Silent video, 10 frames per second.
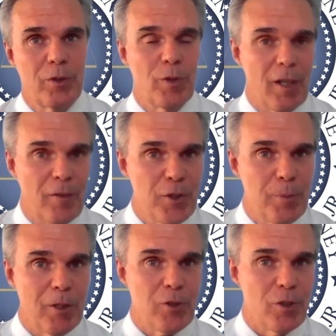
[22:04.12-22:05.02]
with the recovery
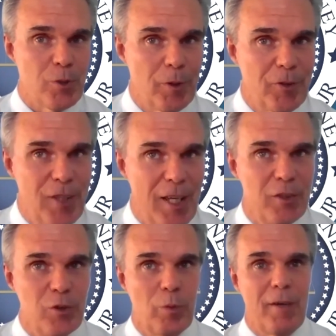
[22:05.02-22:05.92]
specialists, what they
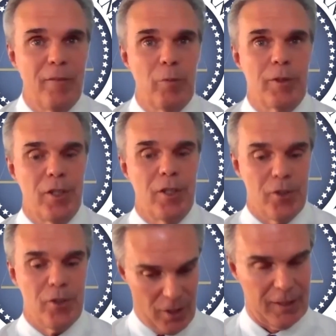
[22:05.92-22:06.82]
do, what everyone
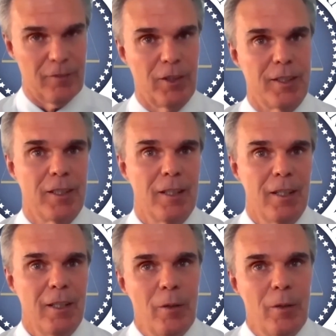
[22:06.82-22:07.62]
does collectively,